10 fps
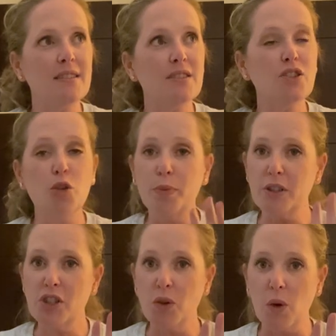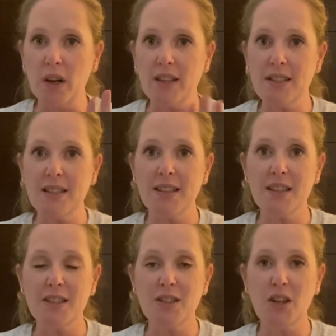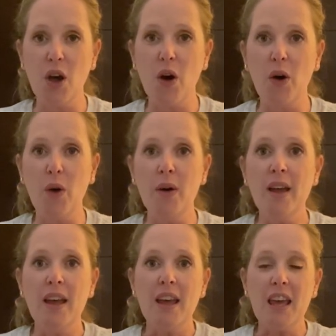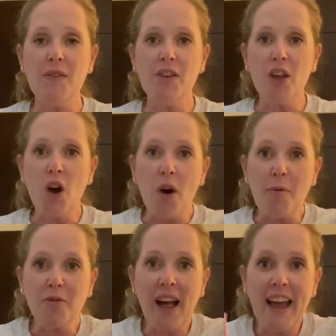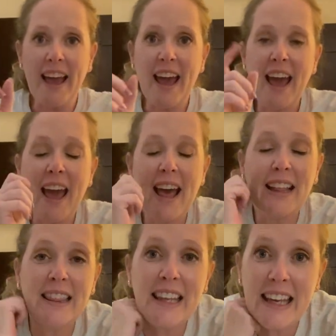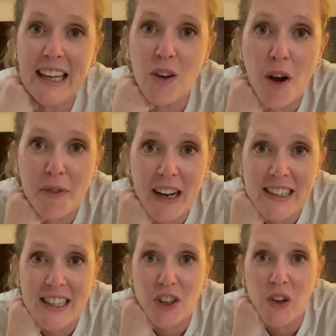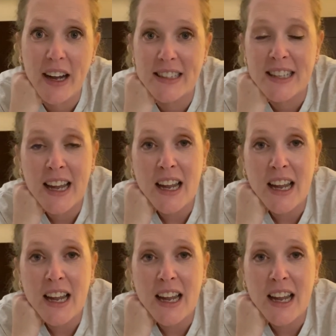super short. So even though I'm flying lead, oh, I forgot to tell you guys.